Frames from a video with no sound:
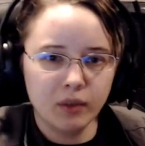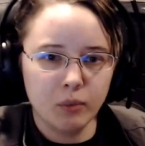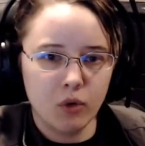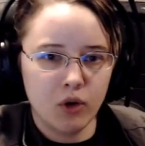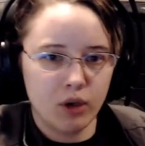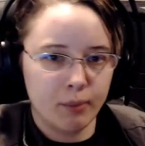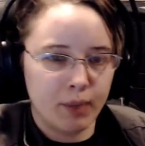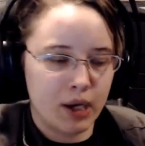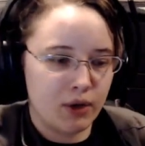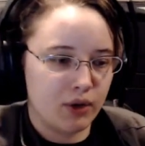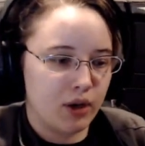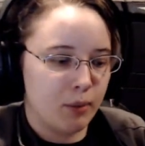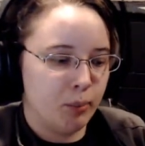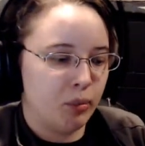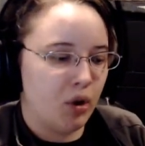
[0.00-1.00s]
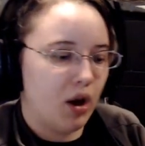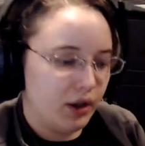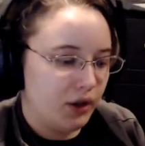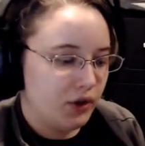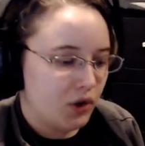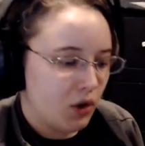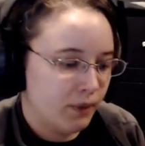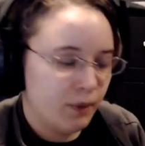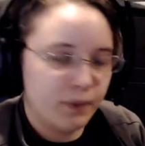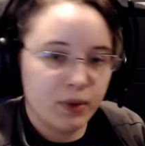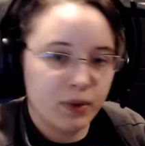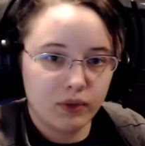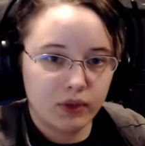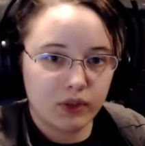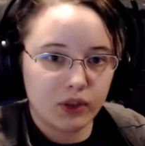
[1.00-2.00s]
and more about broad
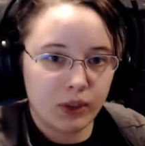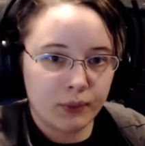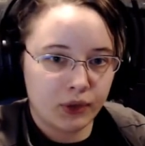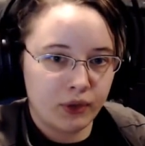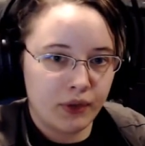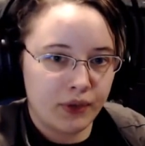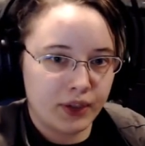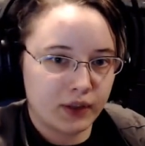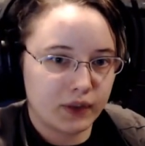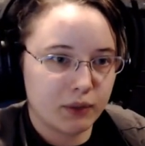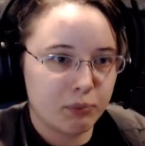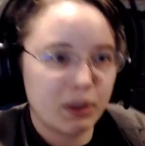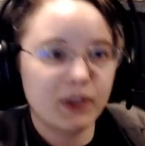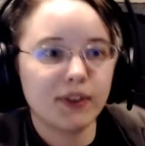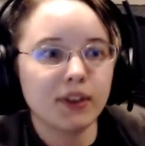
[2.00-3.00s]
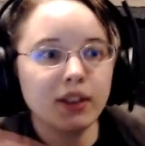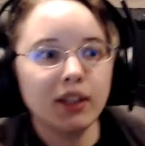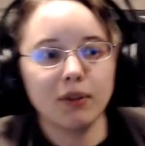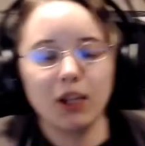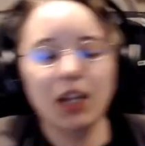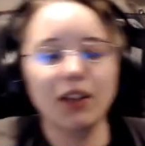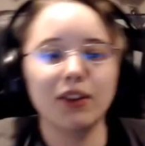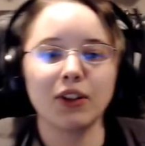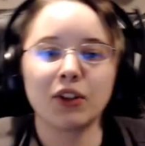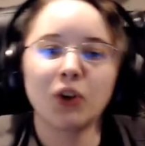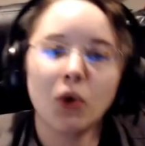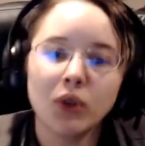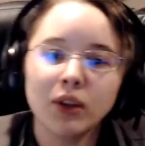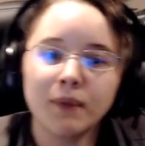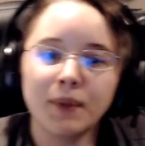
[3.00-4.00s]
overviews of certain things. Basically, the
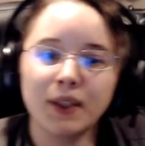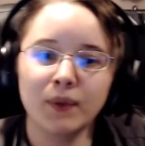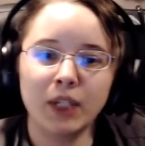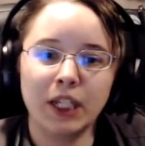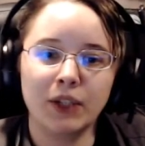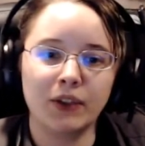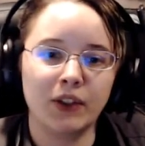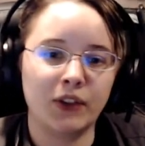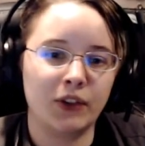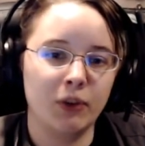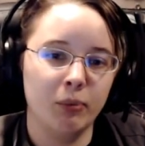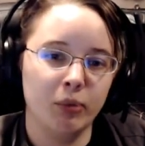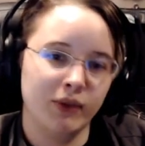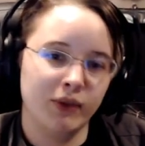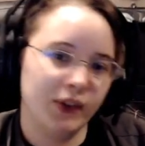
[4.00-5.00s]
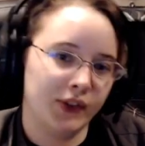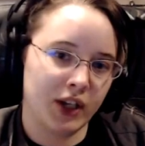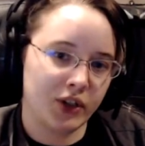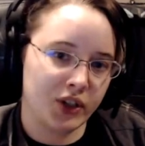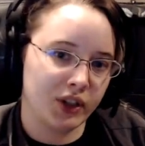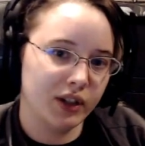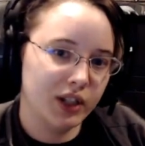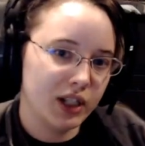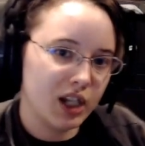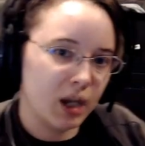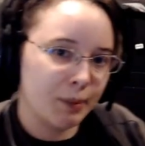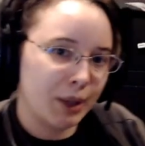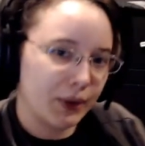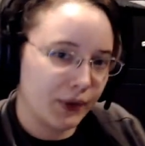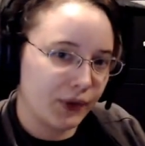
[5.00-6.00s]
goal of these videos is to brew discussion
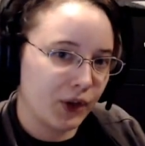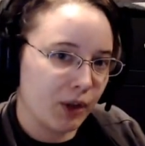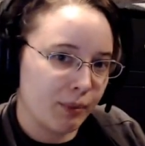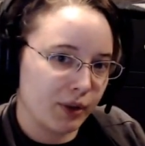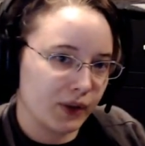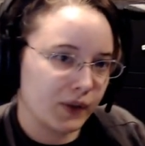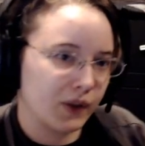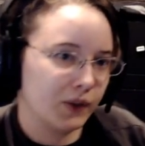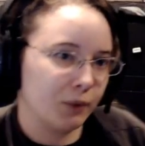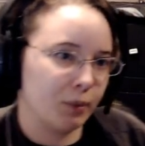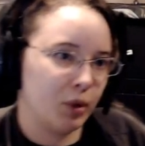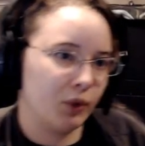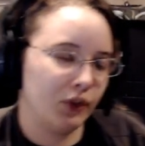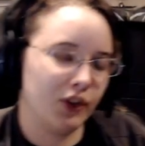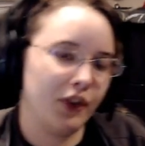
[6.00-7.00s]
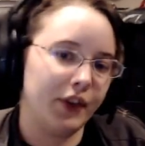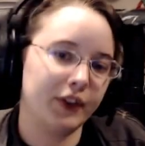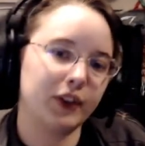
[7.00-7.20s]
about the topics as opposed to, this